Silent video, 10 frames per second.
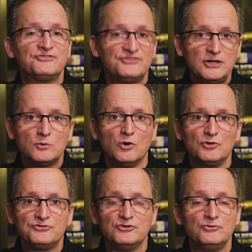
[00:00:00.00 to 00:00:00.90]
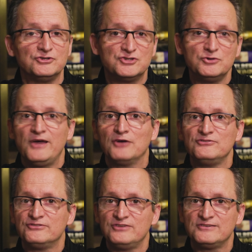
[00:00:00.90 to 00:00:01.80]
sequel to the
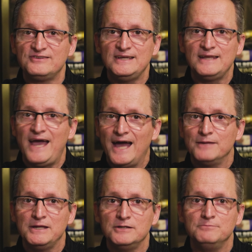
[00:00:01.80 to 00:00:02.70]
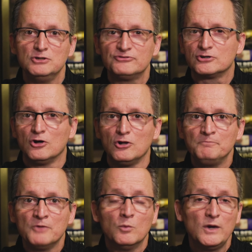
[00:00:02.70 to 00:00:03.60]
2016 animated
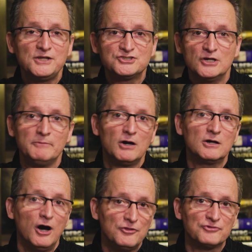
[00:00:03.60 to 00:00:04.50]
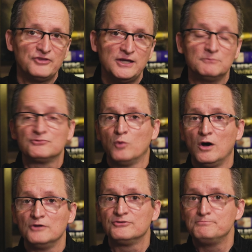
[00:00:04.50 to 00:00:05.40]
musical, which, among other themes,
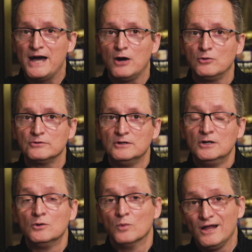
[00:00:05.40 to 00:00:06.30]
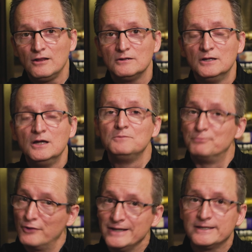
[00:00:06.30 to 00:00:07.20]
was about, well,
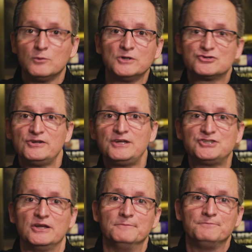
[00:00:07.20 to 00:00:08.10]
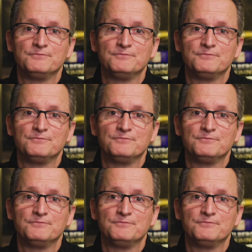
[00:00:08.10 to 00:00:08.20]
breaking with tradition.